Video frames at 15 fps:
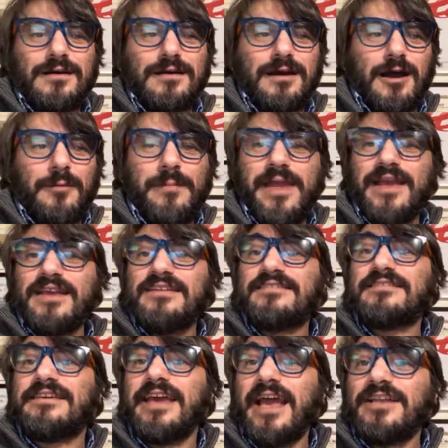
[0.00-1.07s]
how many
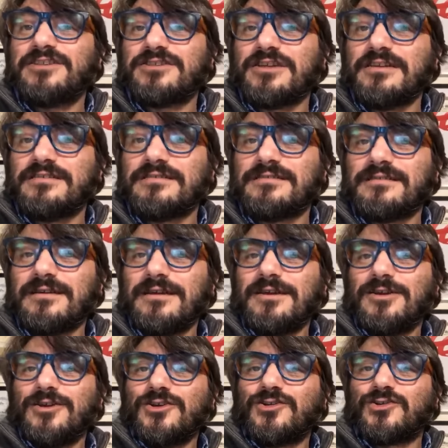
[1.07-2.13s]
sketches
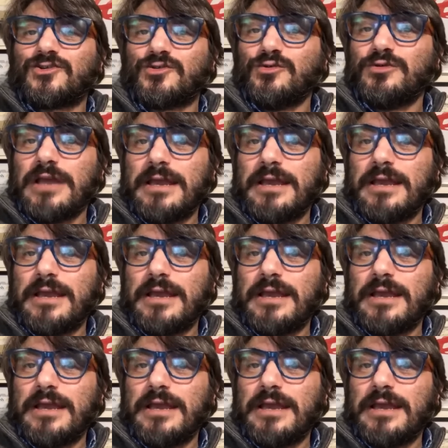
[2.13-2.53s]
should